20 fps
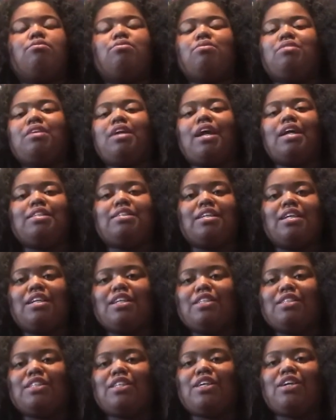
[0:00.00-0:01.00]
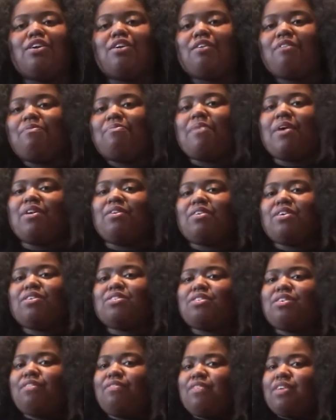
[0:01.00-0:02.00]
twenty eighteen is the year of bettering
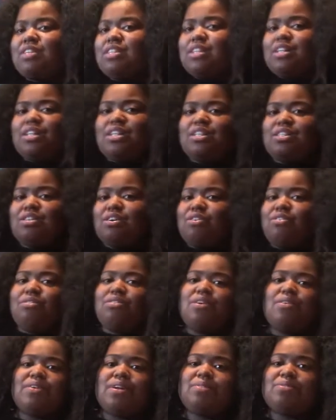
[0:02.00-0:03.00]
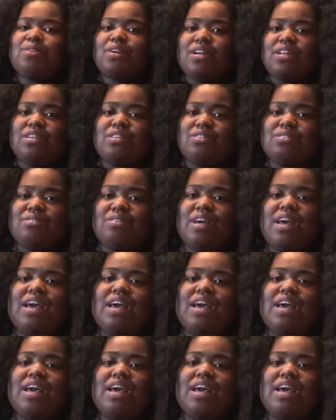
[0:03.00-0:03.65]
yourself physically, so you know what I'm trying to do?